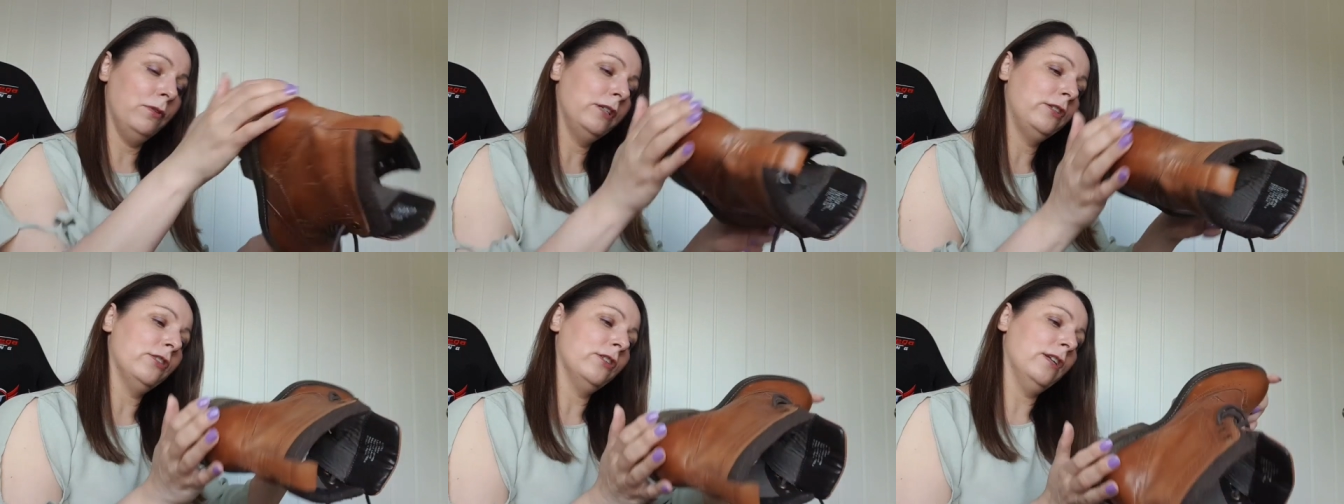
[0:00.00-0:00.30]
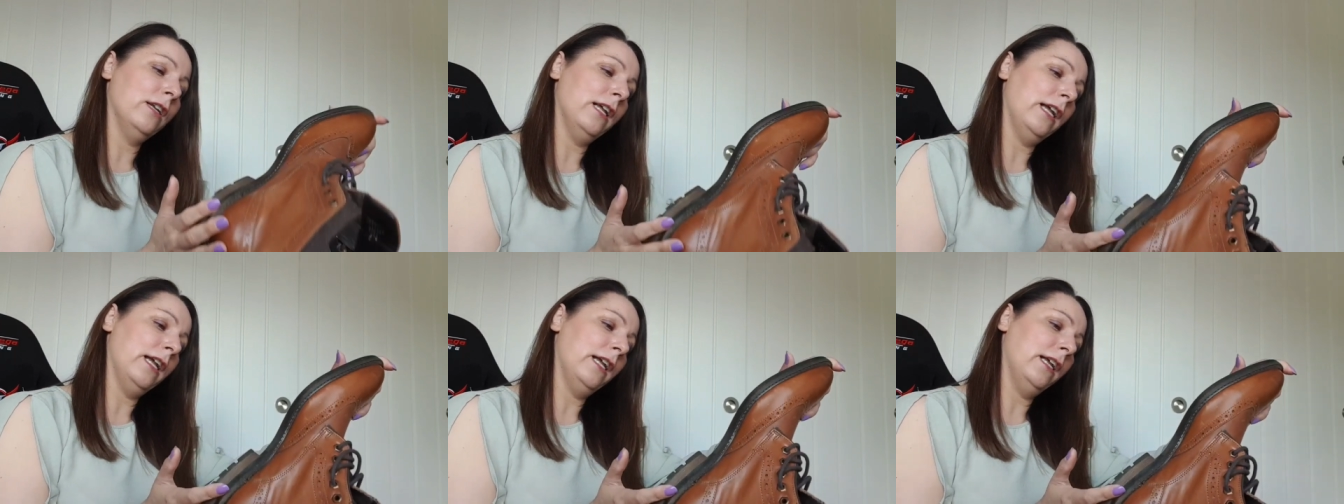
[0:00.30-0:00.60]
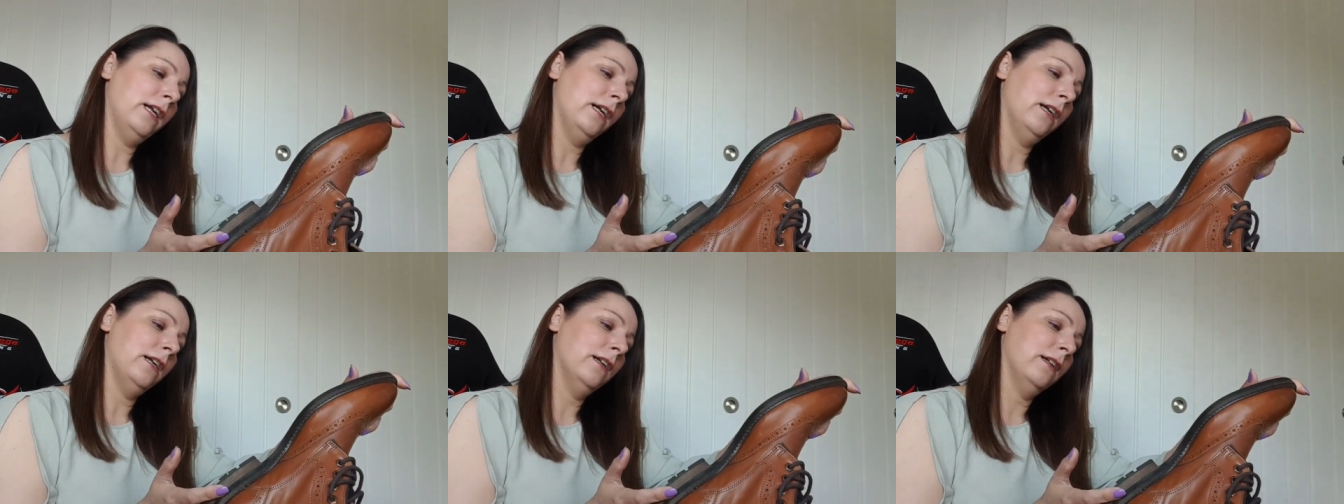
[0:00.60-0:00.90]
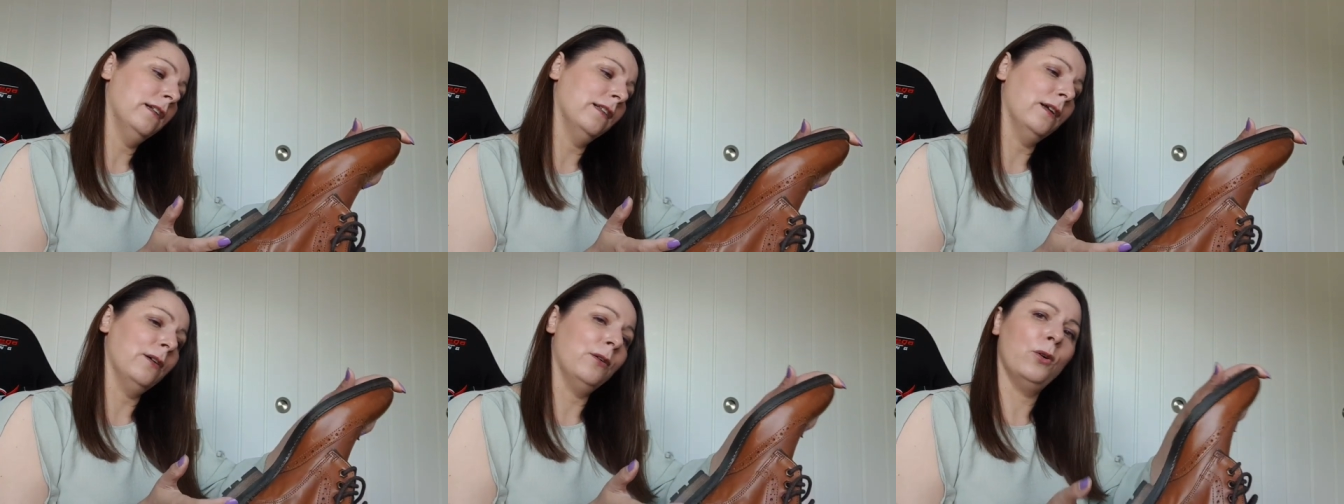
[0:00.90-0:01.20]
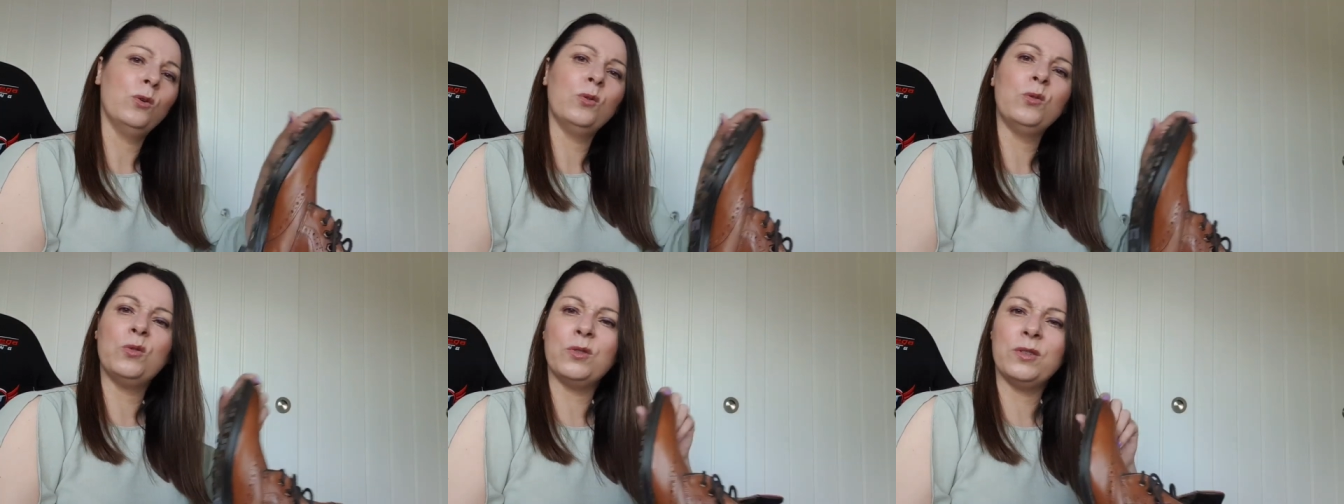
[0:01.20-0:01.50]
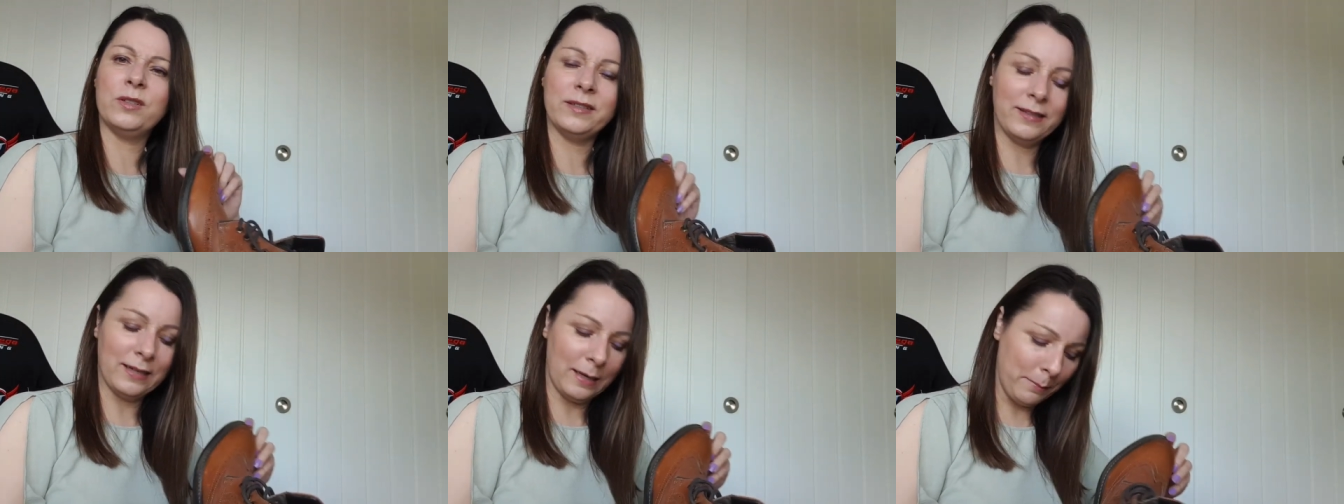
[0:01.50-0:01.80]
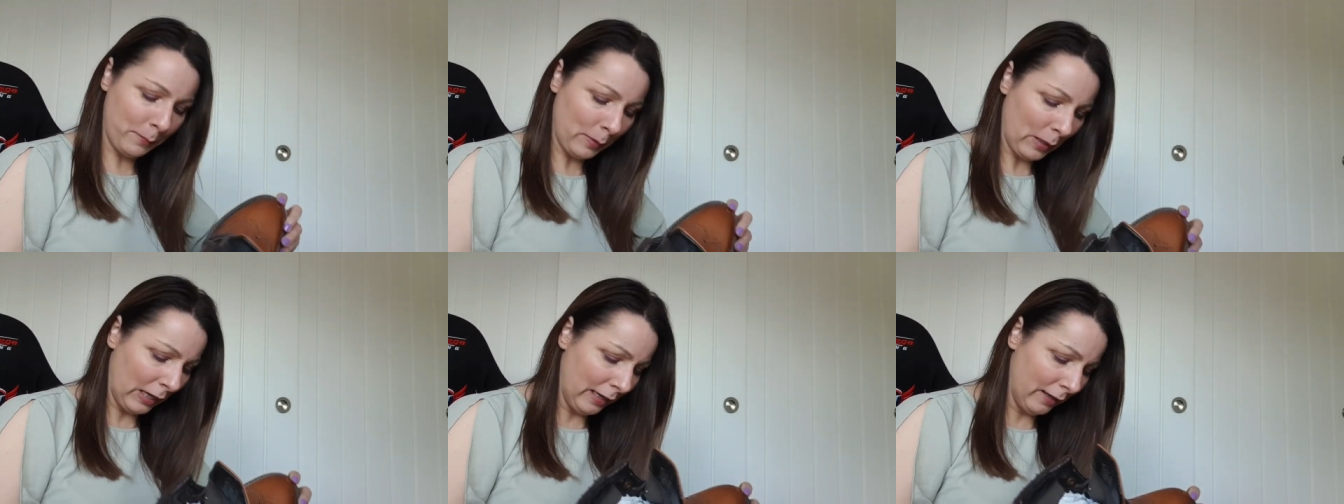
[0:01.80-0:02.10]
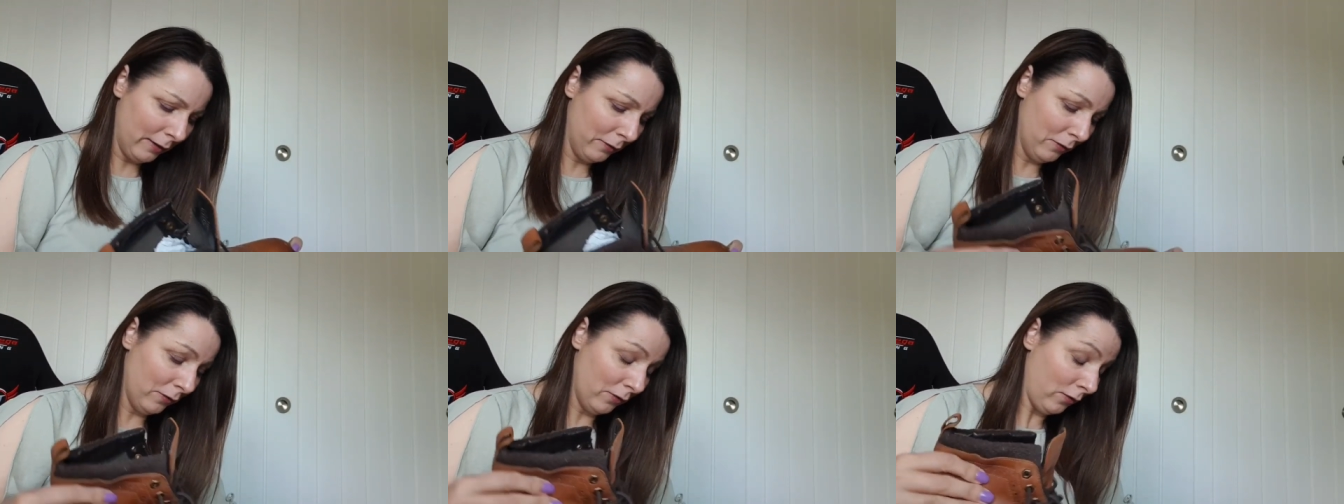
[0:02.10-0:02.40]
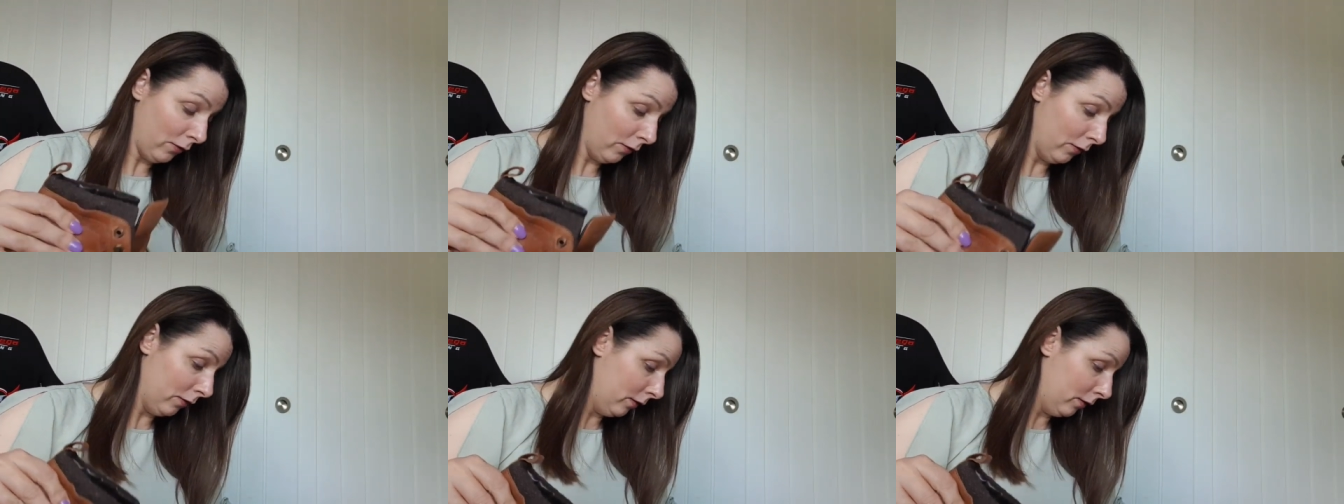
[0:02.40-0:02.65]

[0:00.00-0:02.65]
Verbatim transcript: originally £110.